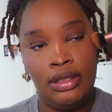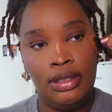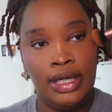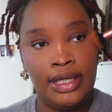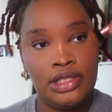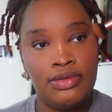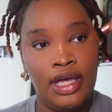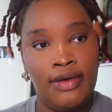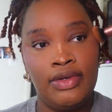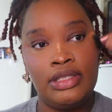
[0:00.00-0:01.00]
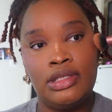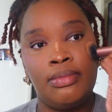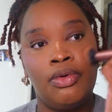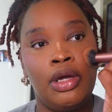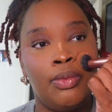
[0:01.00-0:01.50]
Not too heavy to the
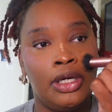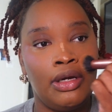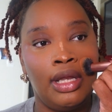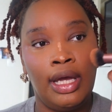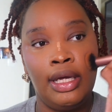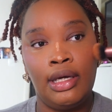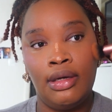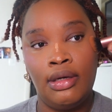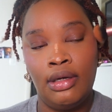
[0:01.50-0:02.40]
point where you're like